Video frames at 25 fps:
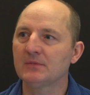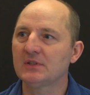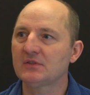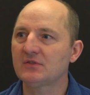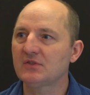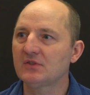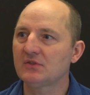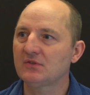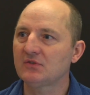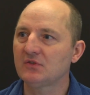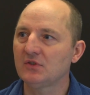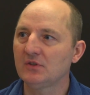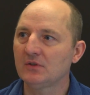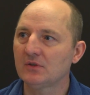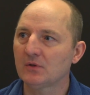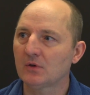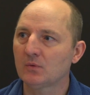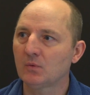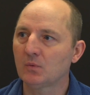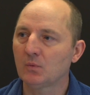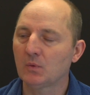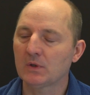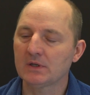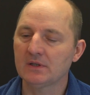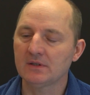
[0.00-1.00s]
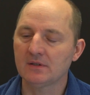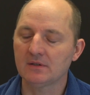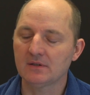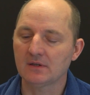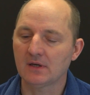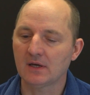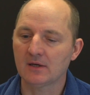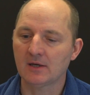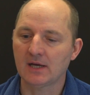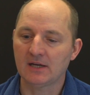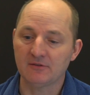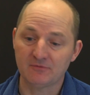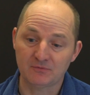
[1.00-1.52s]
this is, one of,
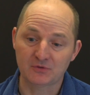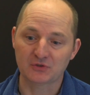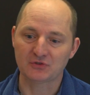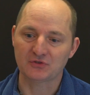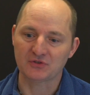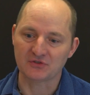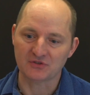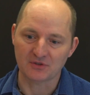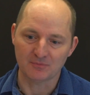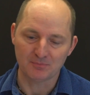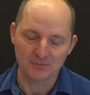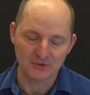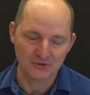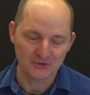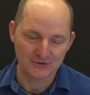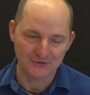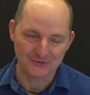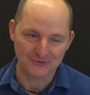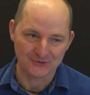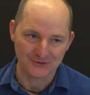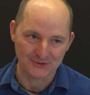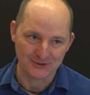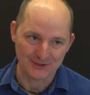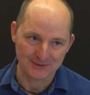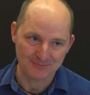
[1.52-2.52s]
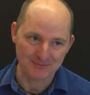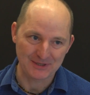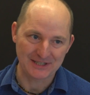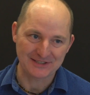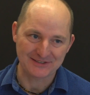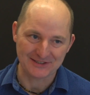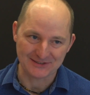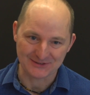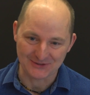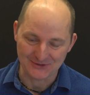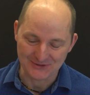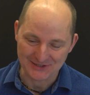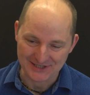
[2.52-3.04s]
first of all, it's a beautiful,
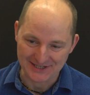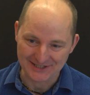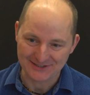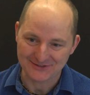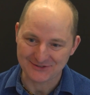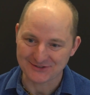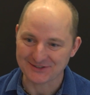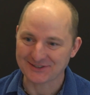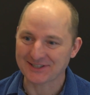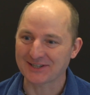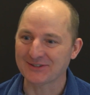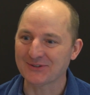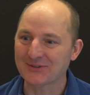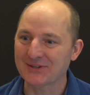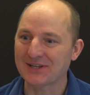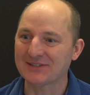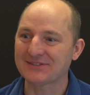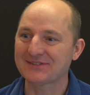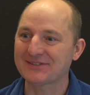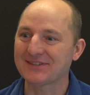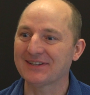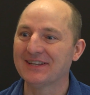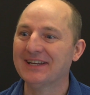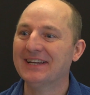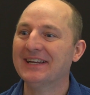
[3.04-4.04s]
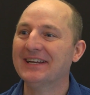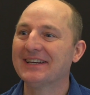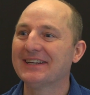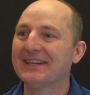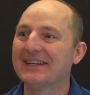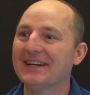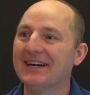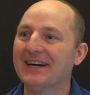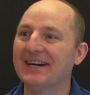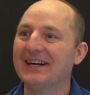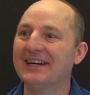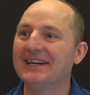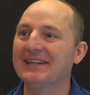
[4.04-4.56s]
amazing location. I know that's,
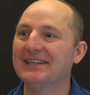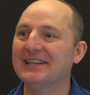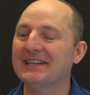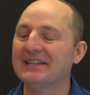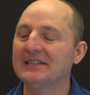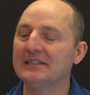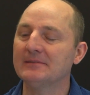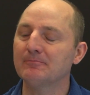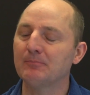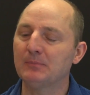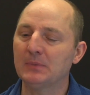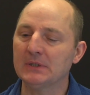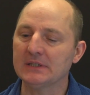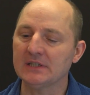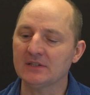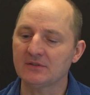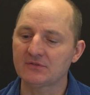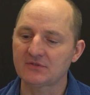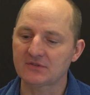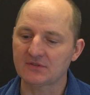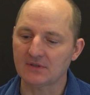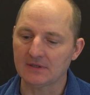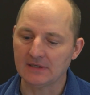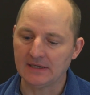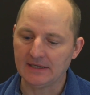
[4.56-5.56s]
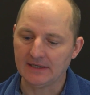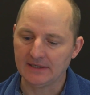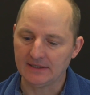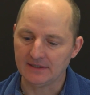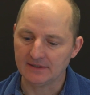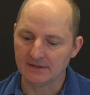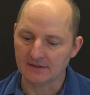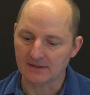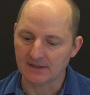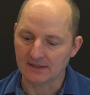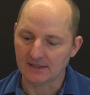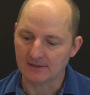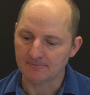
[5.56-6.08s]
but it's
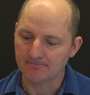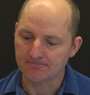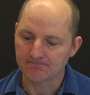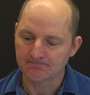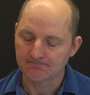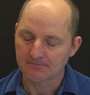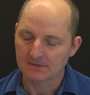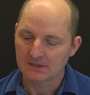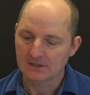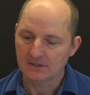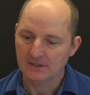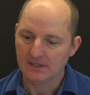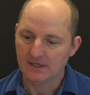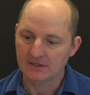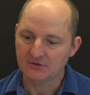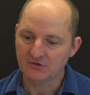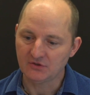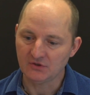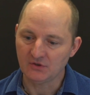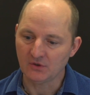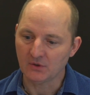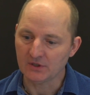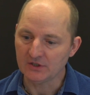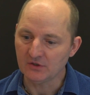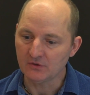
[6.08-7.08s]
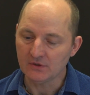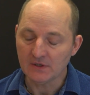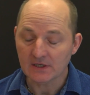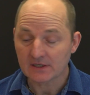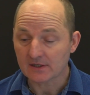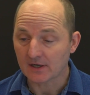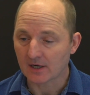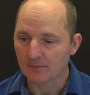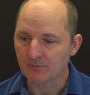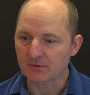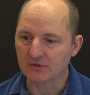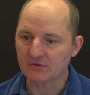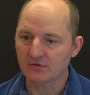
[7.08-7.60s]
a unique
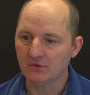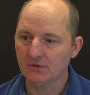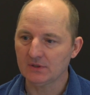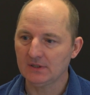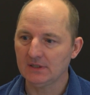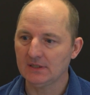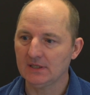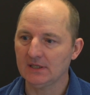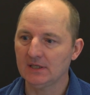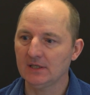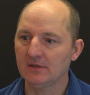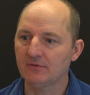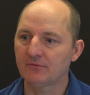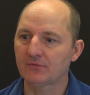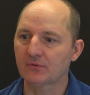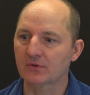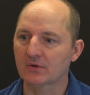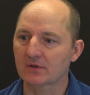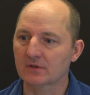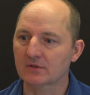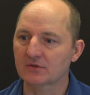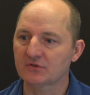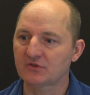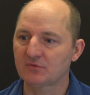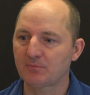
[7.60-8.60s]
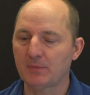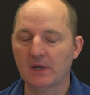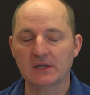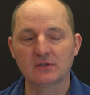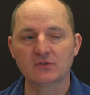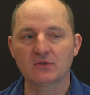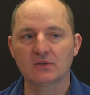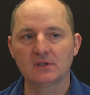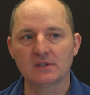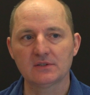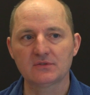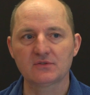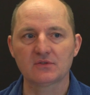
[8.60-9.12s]
opportunity for
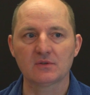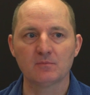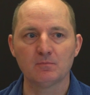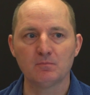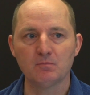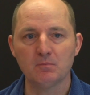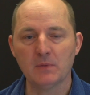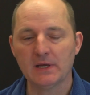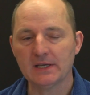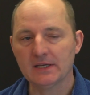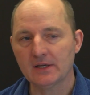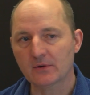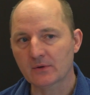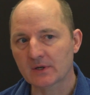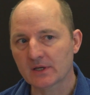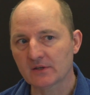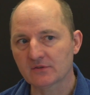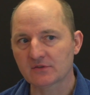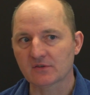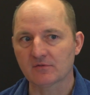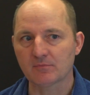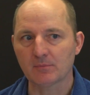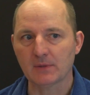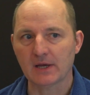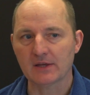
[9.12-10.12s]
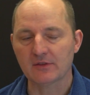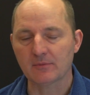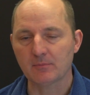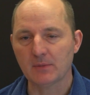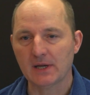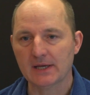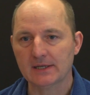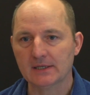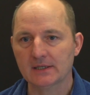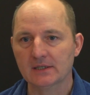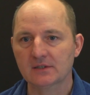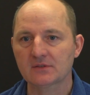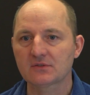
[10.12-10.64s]
specialists in many areas of
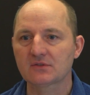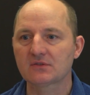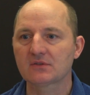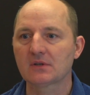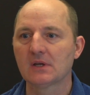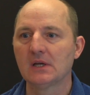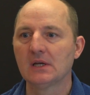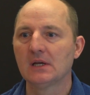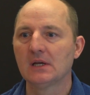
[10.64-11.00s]
mathematics